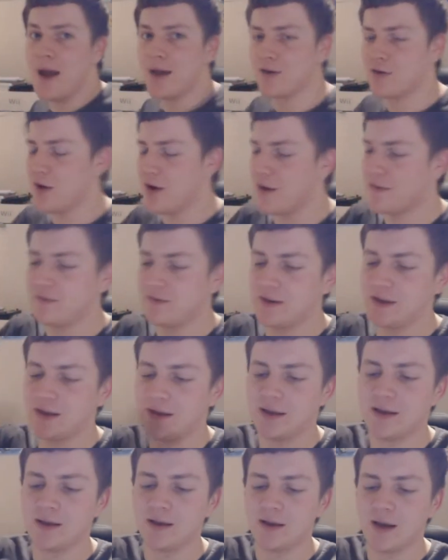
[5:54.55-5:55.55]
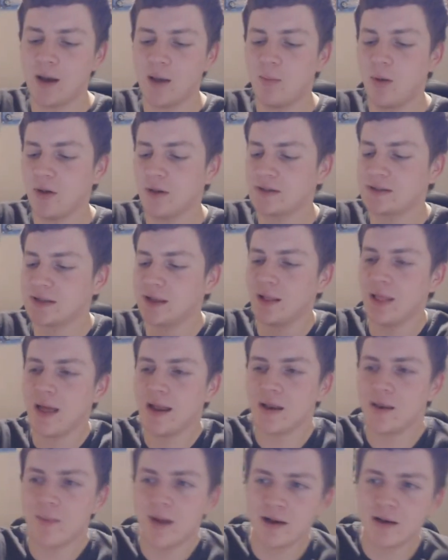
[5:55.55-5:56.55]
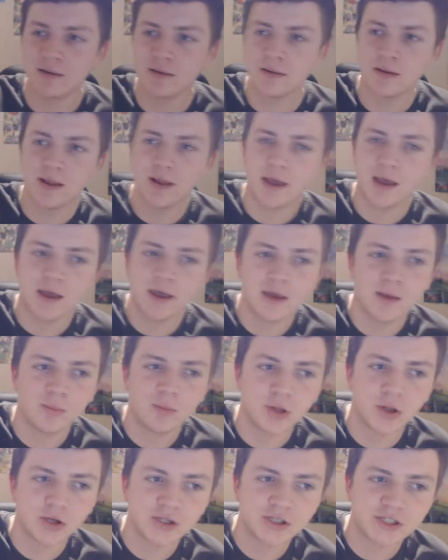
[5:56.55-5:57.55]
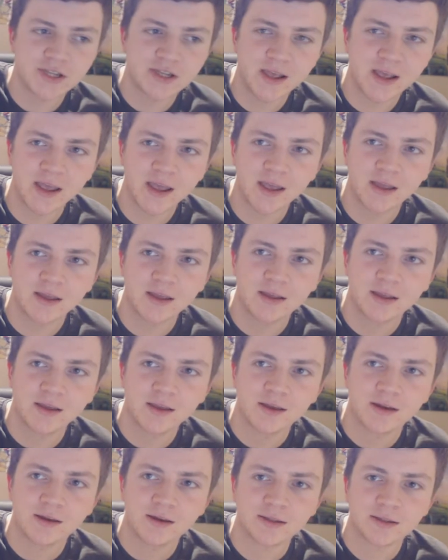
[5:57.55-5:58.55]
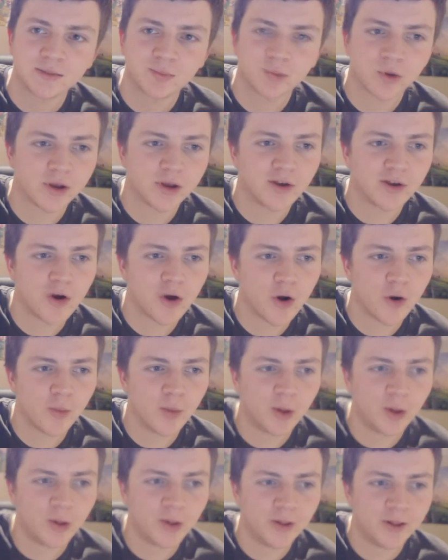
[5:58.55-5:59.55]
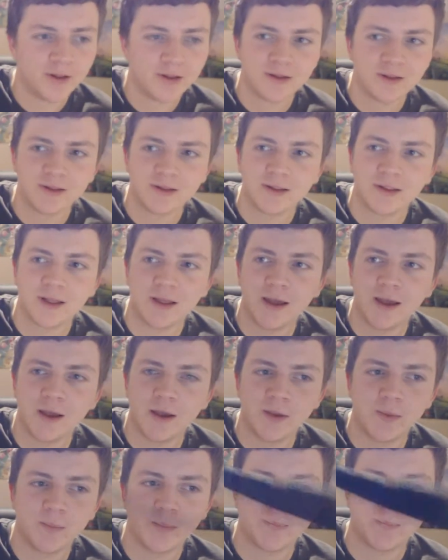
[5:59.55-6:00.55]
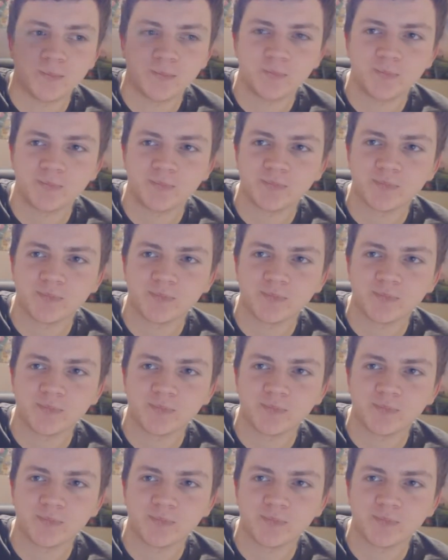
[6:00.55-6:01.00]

on with Minecraft, I bought this little Enderman uh, plush today. It's pretty adorable. Um,